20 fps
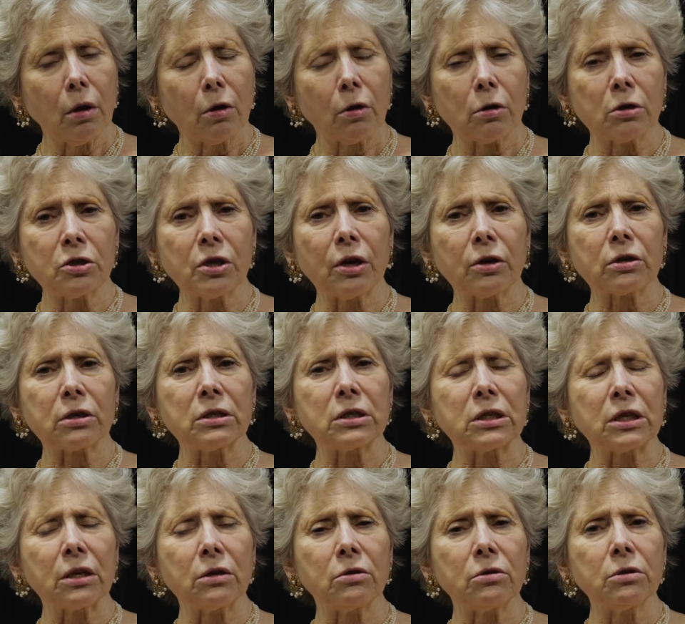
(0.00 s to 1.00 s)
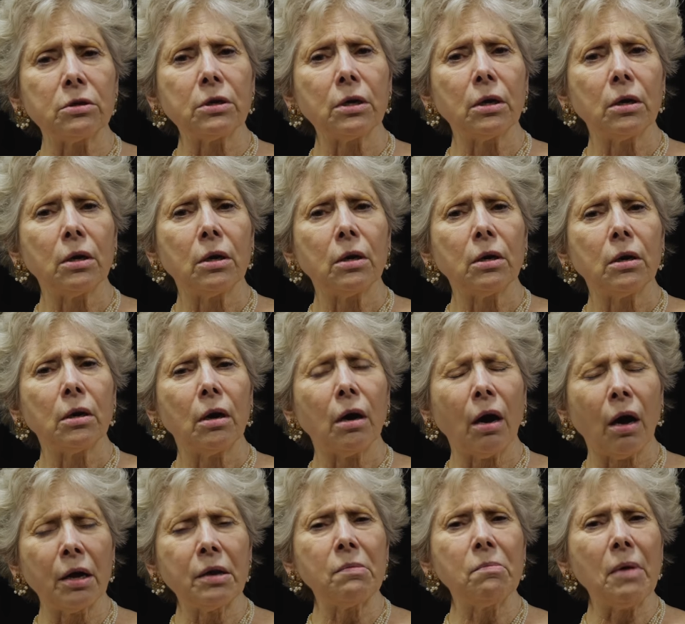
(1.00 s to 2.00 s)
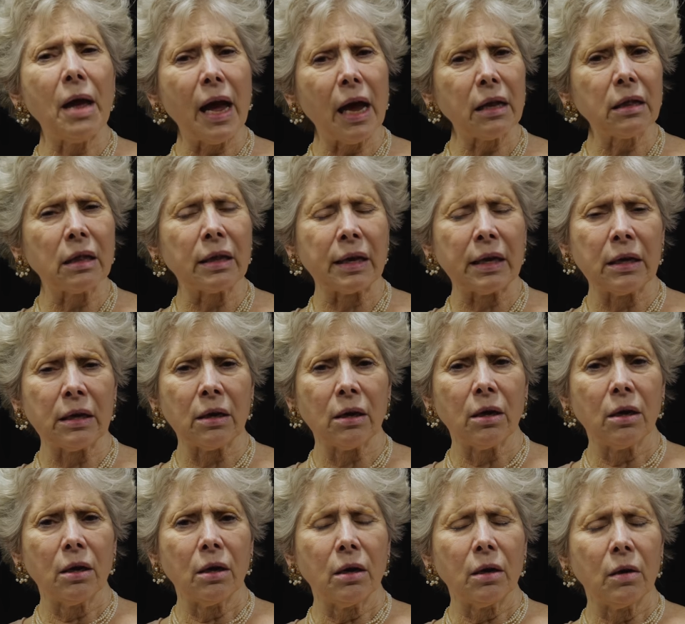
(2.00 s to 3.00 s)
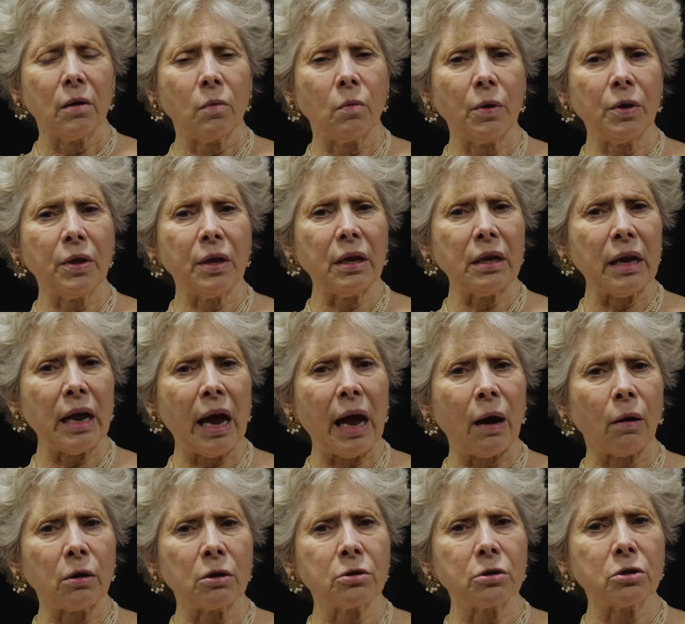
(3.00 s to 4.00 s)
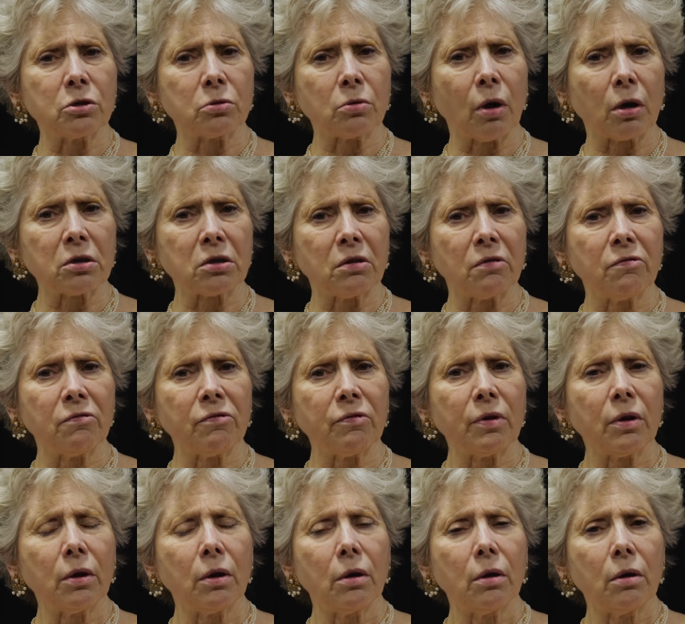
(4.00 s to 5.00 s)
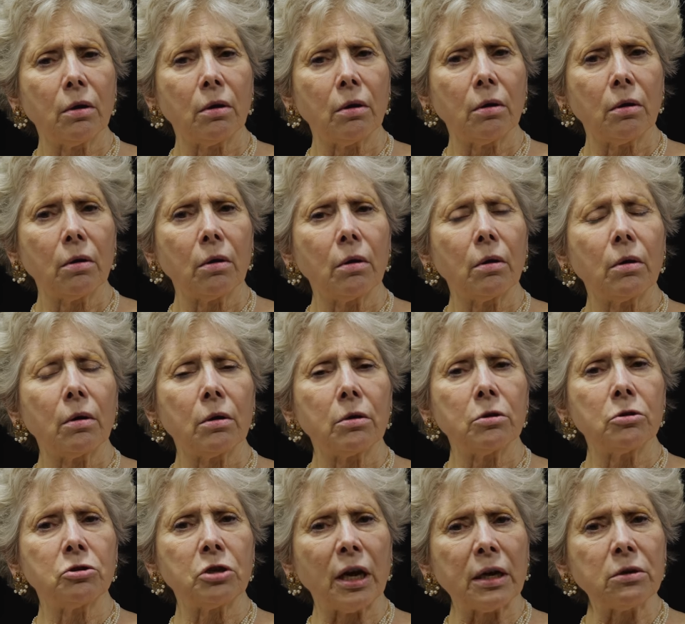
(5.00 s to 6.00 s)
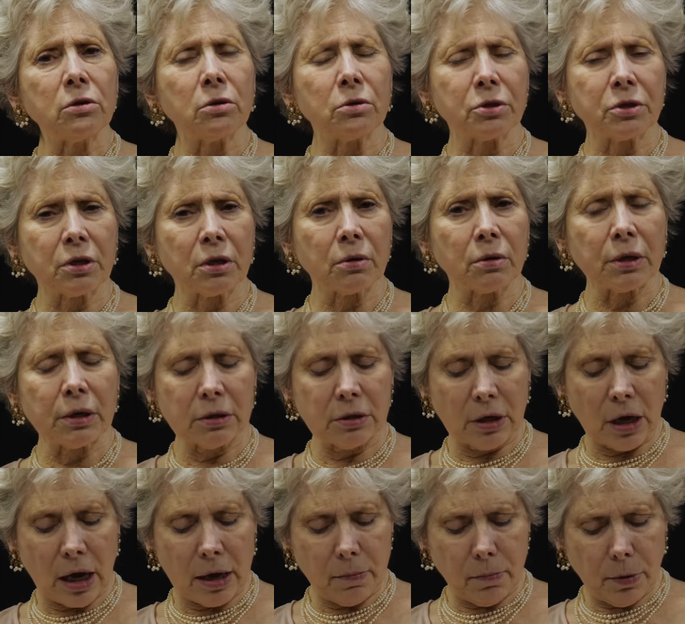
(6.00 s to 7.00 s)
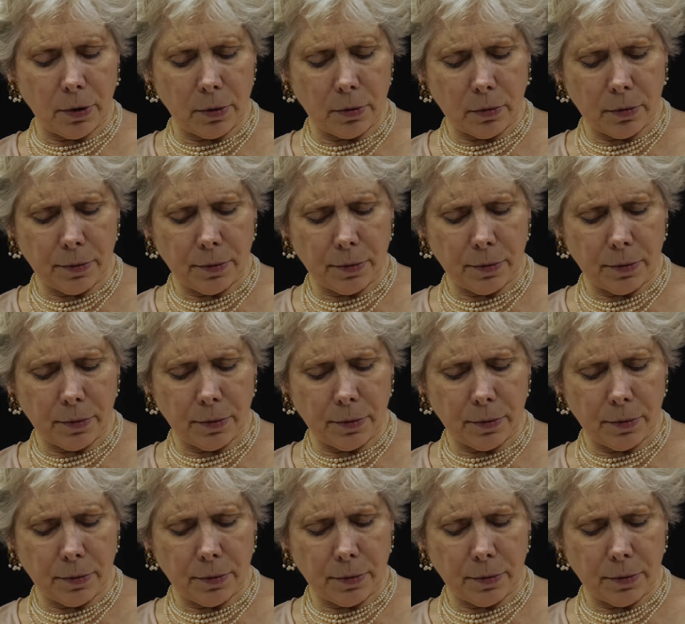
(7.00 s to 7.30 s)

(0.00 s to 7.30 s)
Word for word: because they're considered unmanly within our destructive gender stereotype.